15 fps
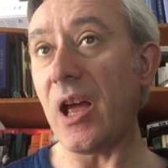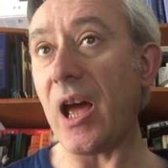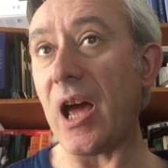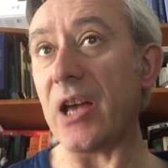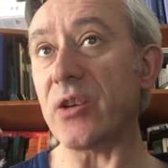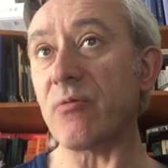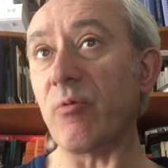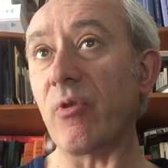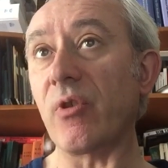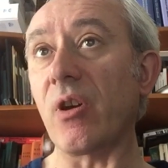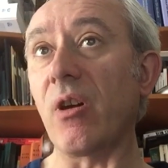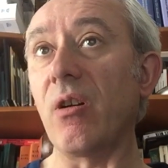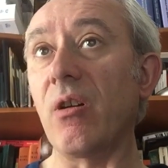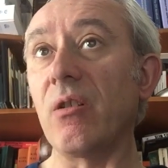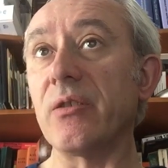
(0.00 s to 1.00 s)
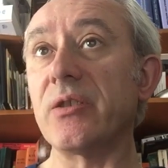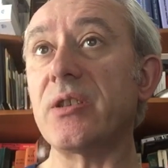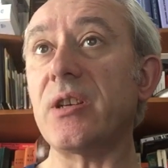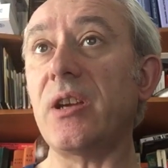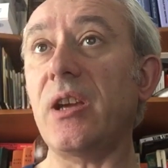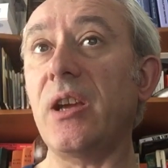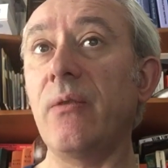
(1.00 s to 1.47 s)
as
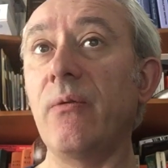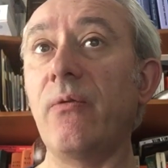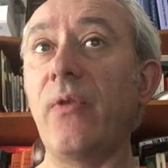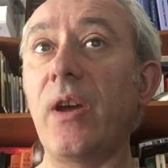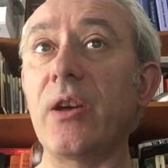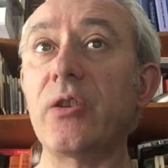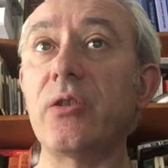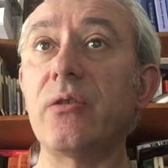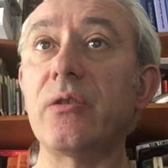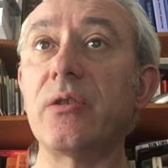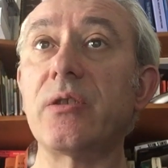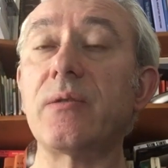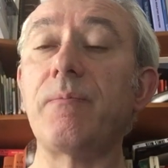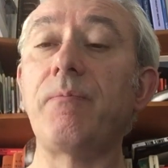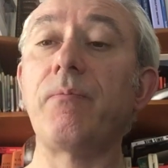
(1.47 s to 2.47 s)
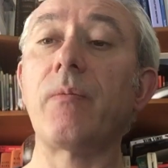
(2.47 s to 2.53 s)
regards infections.